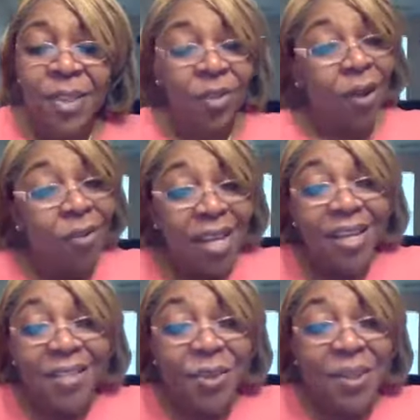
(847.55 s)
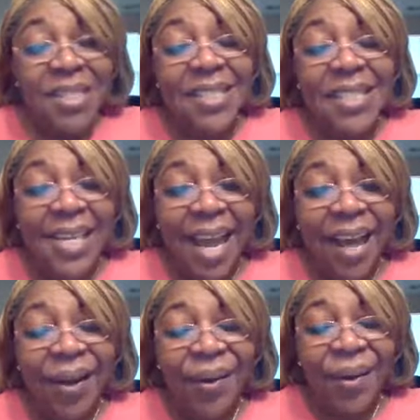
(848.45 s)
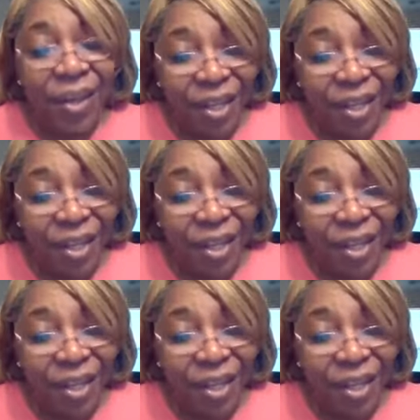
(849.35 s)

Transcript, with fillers: So don't get it twisted now.